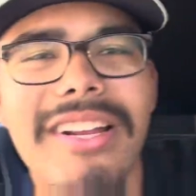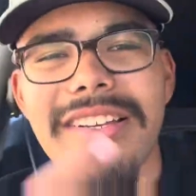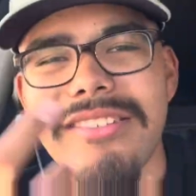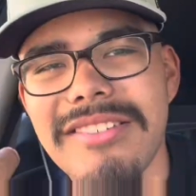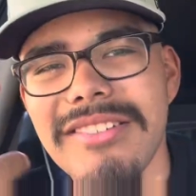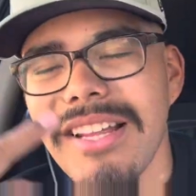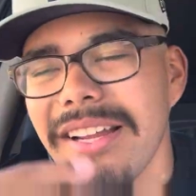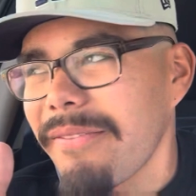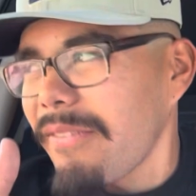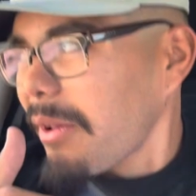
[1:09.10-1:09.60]

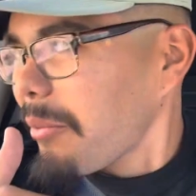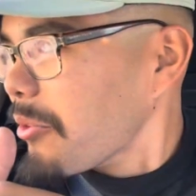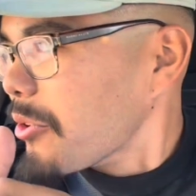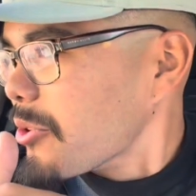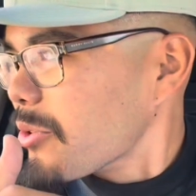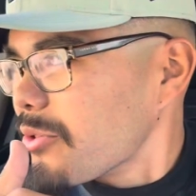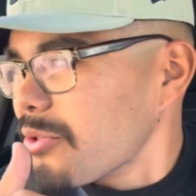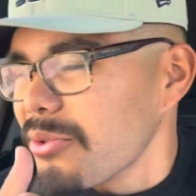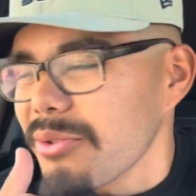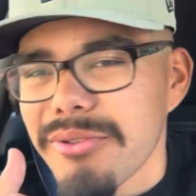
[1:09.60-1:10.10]
said like 5
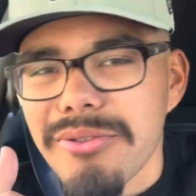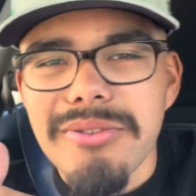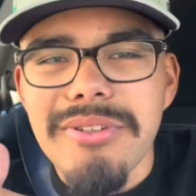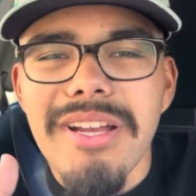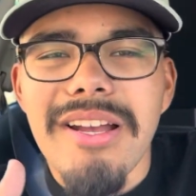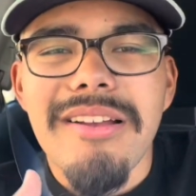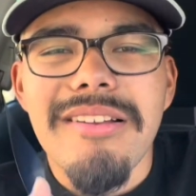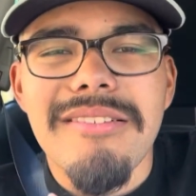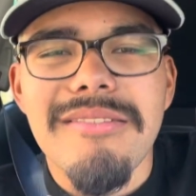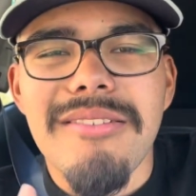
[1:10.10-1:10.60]
minutes too. So
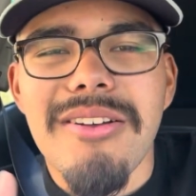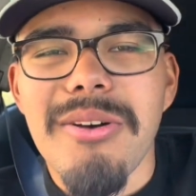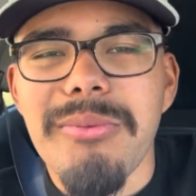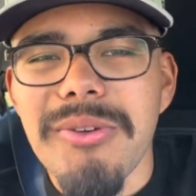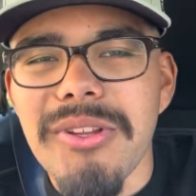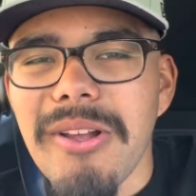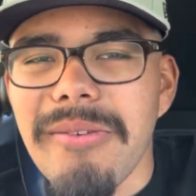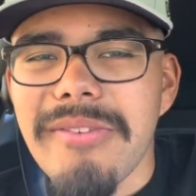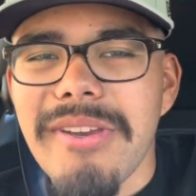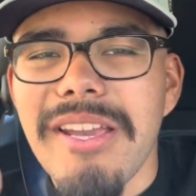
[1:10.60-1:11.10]
yeah,
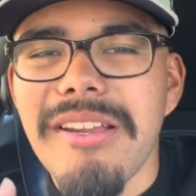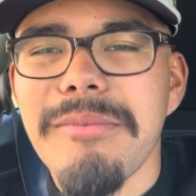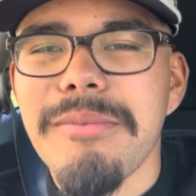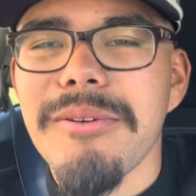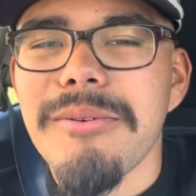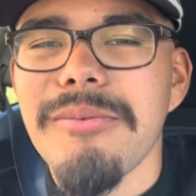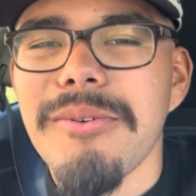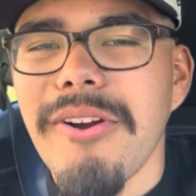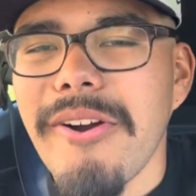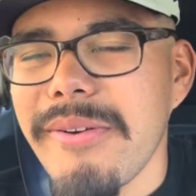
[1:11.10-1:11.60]
we love K,
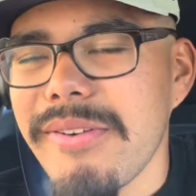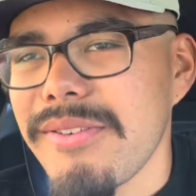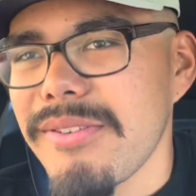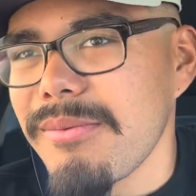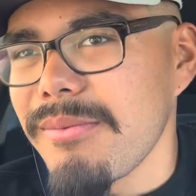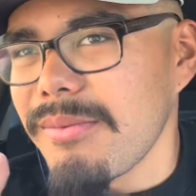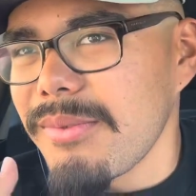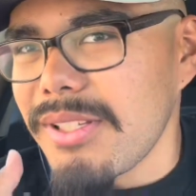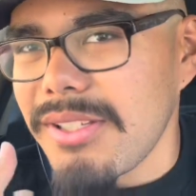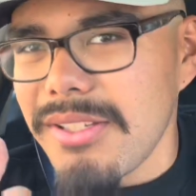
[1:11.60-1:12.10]
but
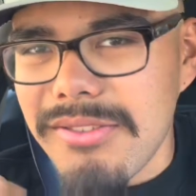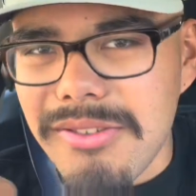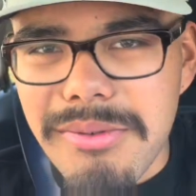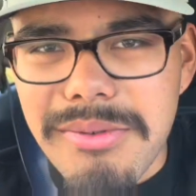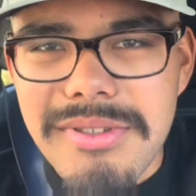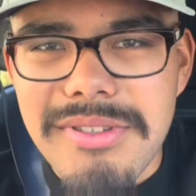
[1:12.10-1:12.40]
he